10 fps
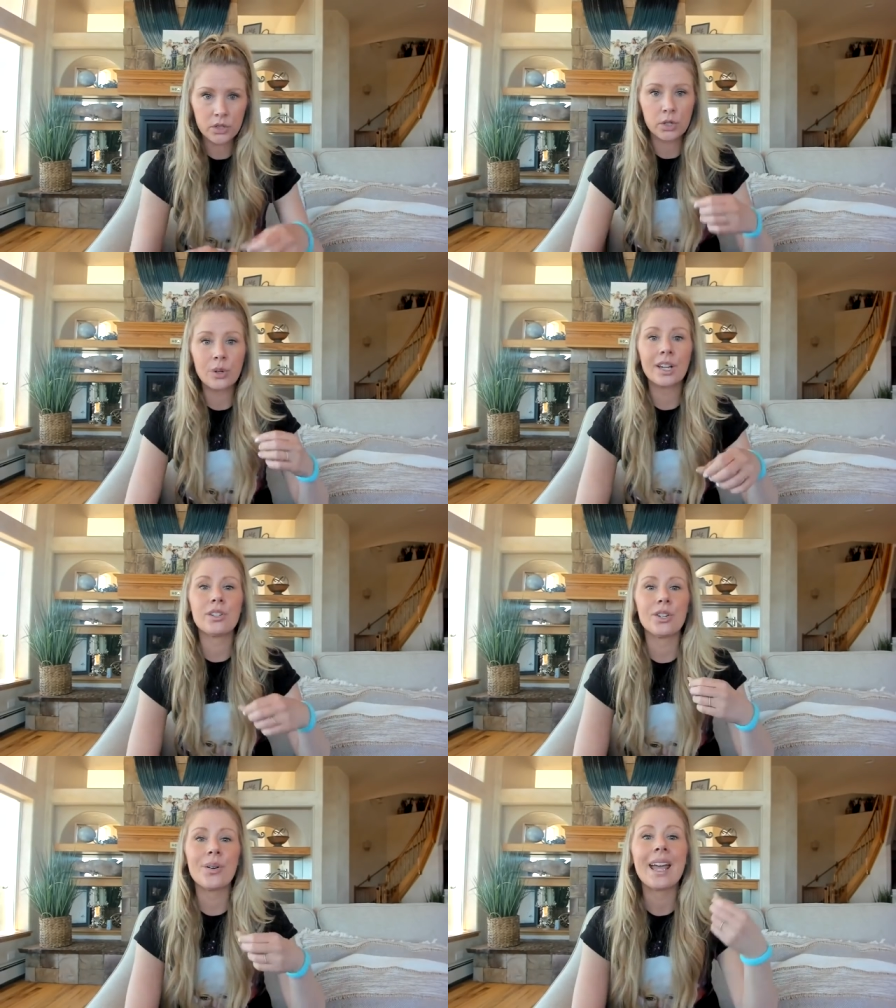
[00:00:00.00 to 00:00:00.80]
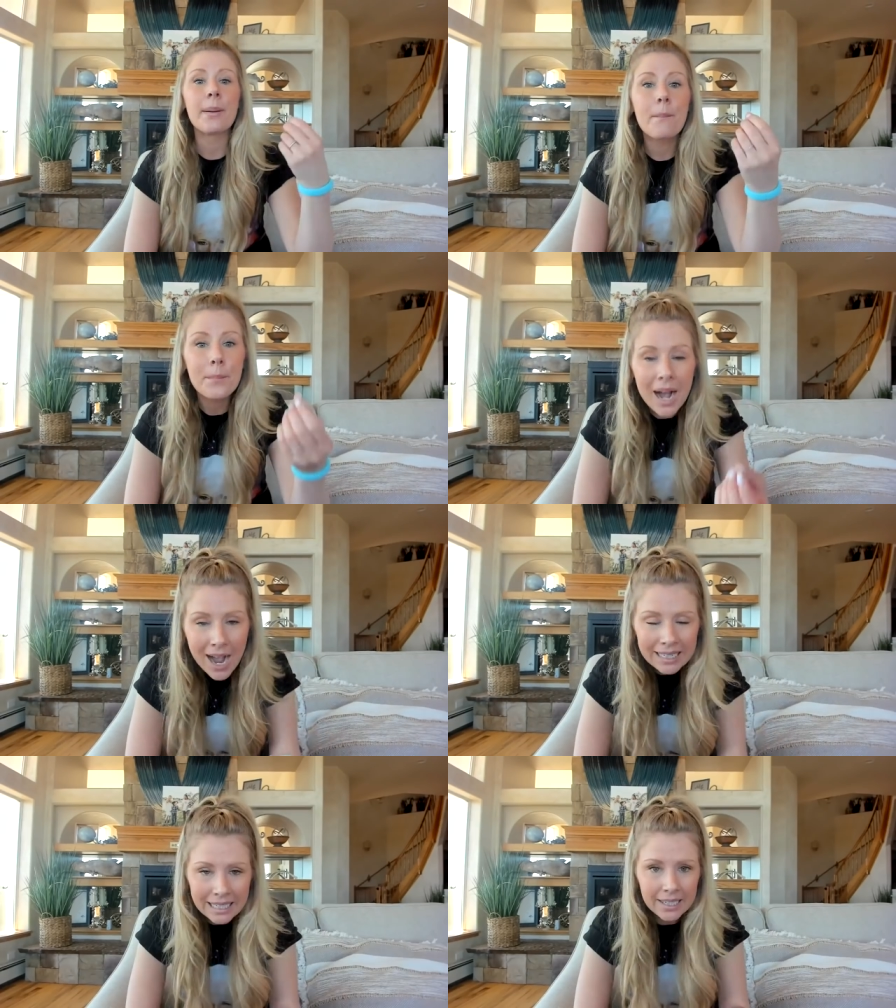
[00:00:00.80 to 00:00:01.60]
So you get to
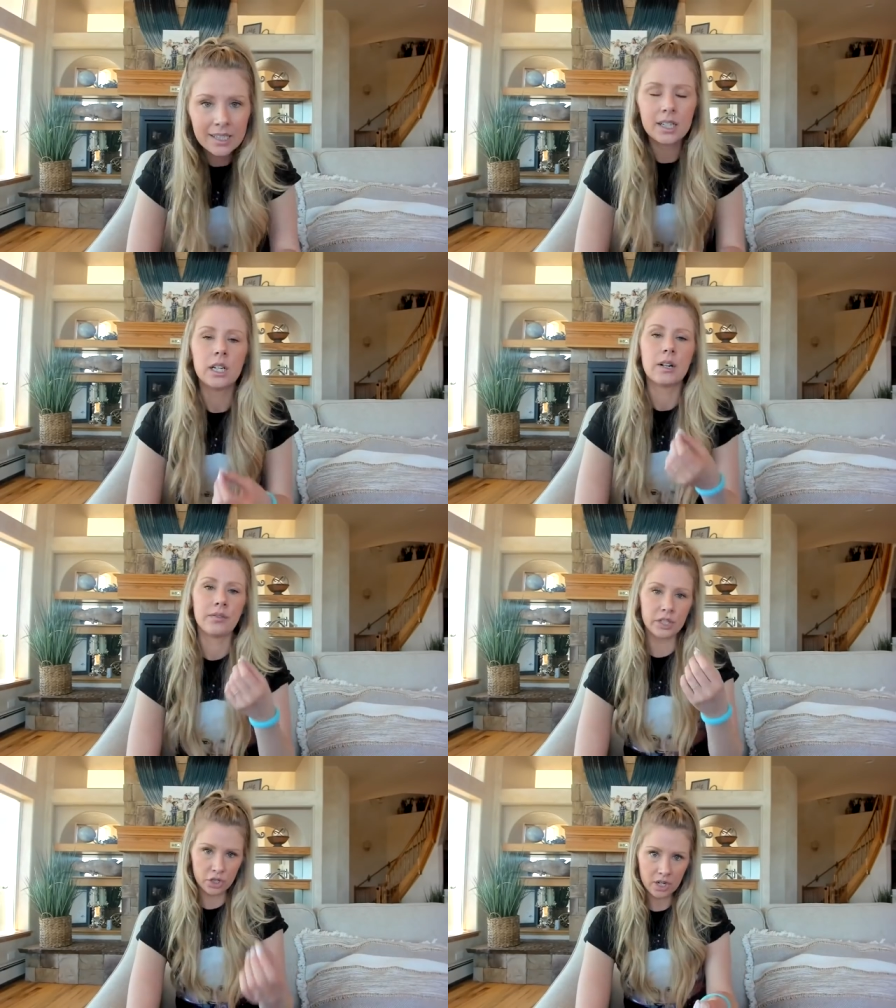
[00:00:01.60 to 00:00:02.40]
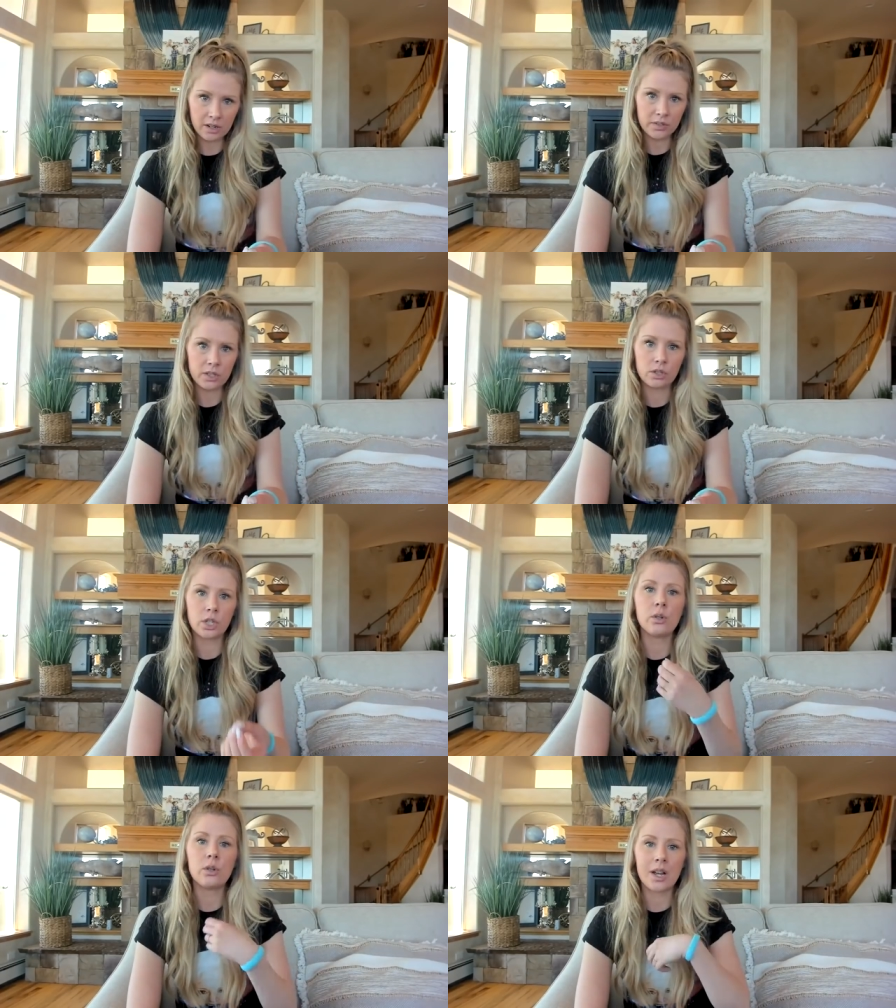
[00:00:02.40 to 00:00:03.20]
embody the shifts so
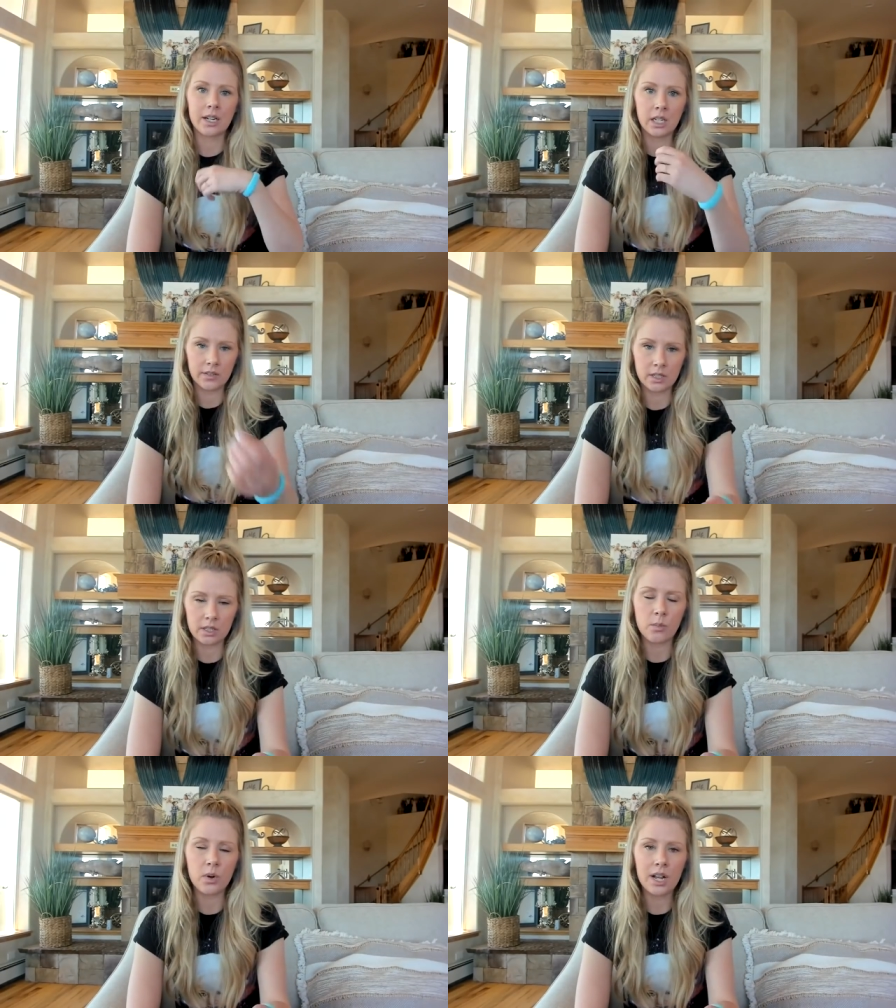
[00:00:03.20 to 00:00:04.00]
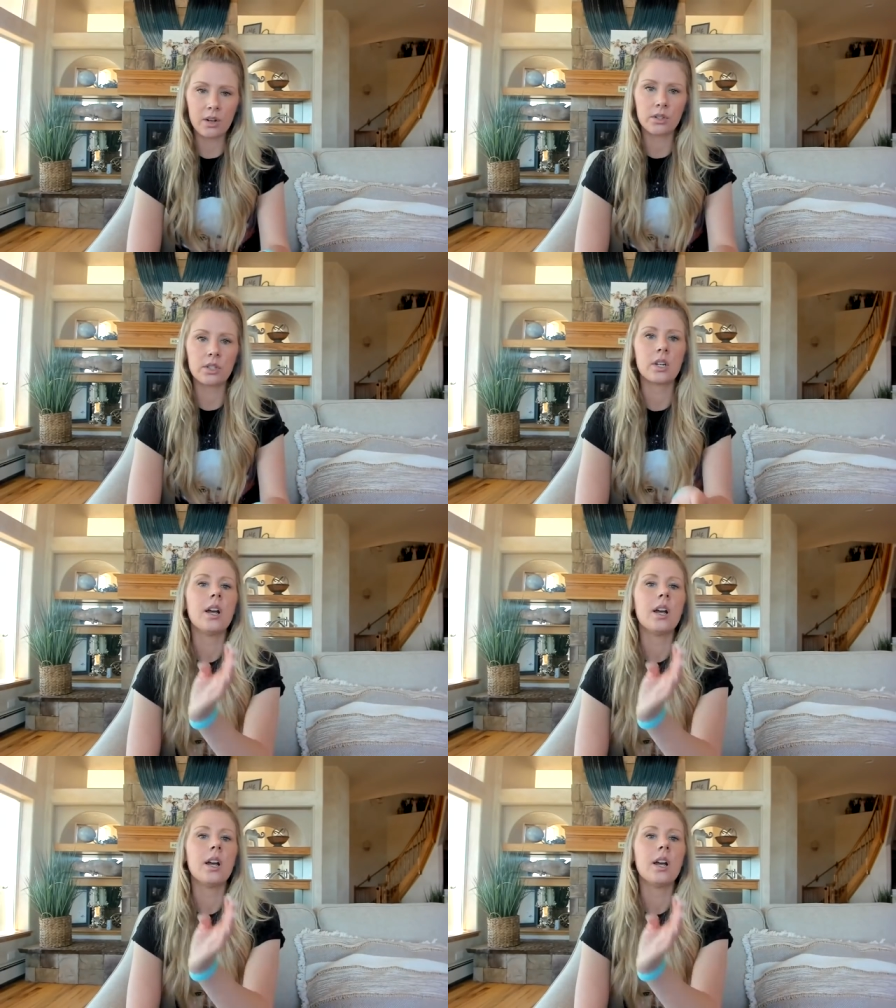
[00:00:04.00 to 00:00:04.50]
you know how to give it to someone else.